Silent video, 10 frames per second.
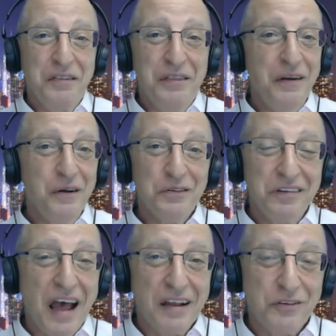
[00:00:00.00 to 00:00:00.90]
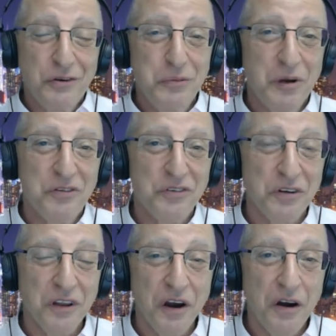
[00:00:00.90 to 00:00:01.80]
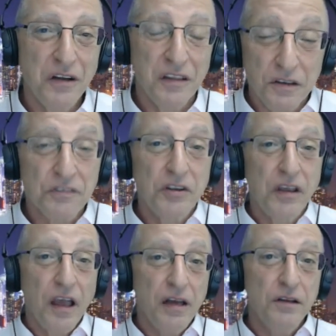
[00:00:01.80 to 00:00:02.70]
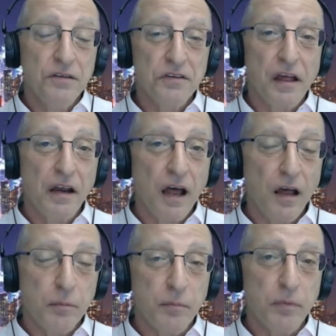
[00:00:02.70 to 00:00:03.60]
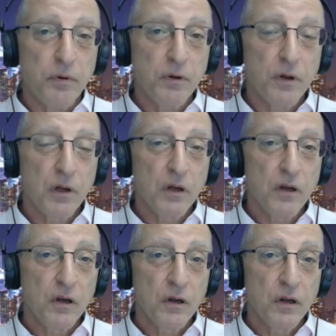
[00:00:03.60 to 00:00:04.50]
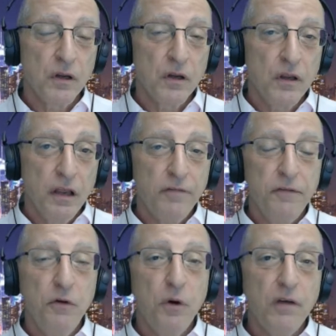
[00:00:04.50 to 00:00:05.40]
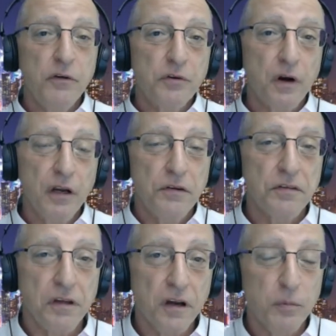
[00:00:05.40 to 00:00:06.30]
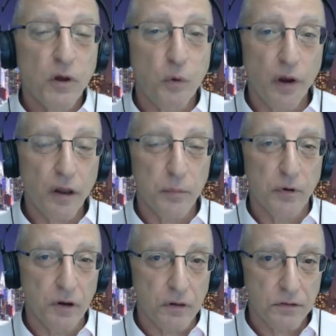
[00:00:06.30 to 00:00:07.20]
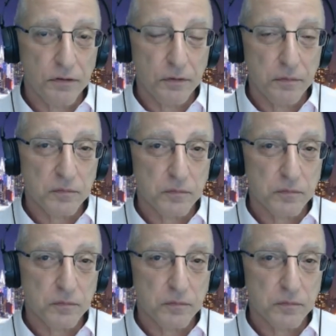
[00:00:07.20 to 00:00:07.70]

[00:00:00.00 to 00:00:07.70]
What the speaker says: There's not too much to learn in this to get it set up. If you ever tried to set up QuickBooks